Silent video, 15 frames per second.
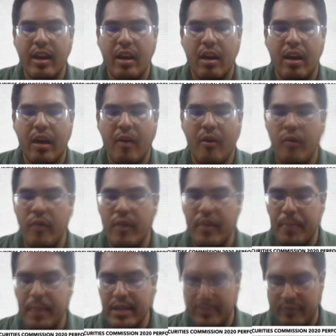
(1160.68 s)
think uh, over
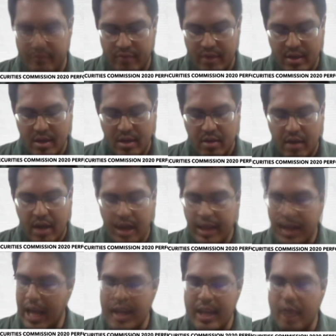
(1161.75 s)
the past,
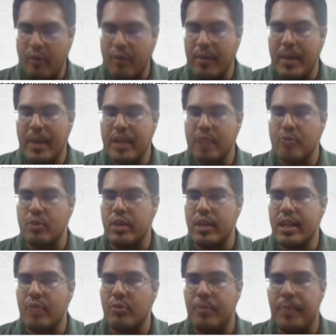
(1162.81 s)
I, I think over the past two
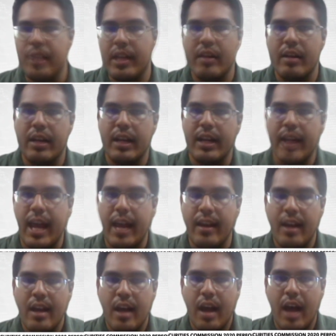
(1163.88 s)
years, we've been hearing that
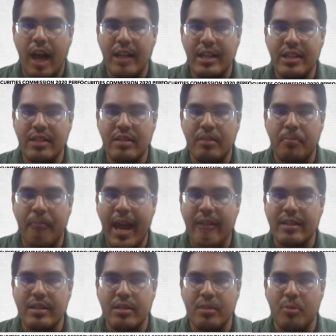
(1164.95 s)
uh, digital
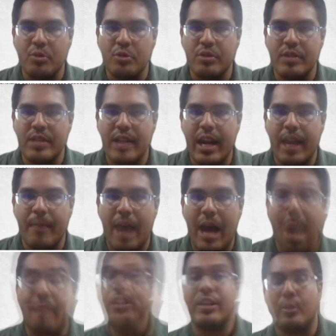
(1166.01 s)
banks are supposed to set
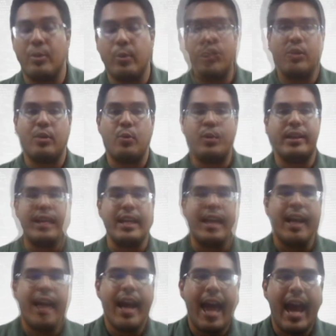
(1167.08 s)
up after
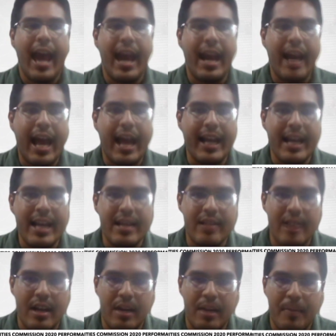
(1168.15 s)
2020, and I
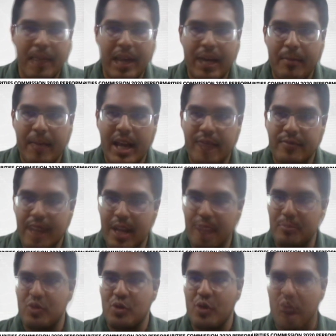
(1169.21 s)
guess uh, the pandemic has
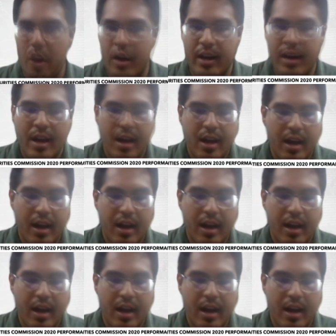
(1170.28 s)
some sort.